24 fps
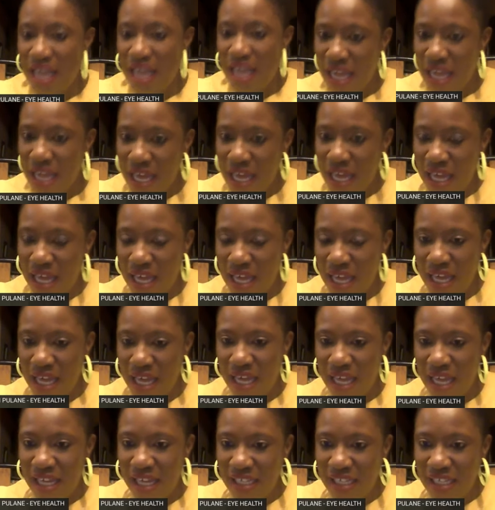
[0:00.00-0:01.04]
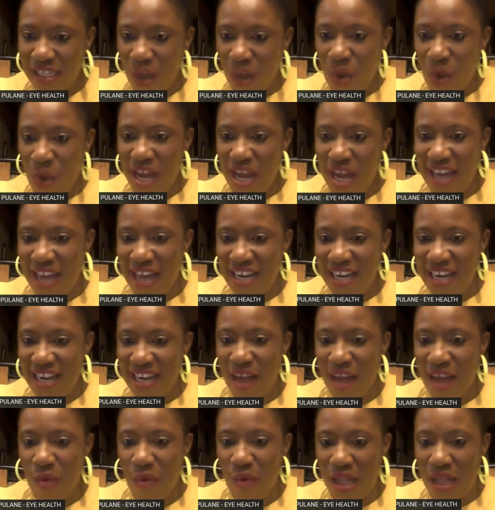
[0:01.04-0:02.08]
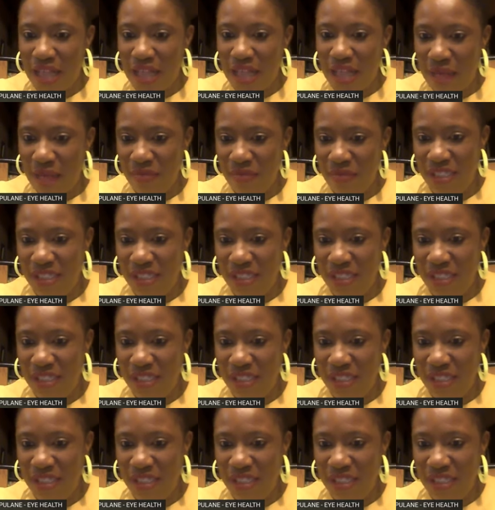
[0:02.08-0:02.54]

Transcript: Leader Onalin now, welcome.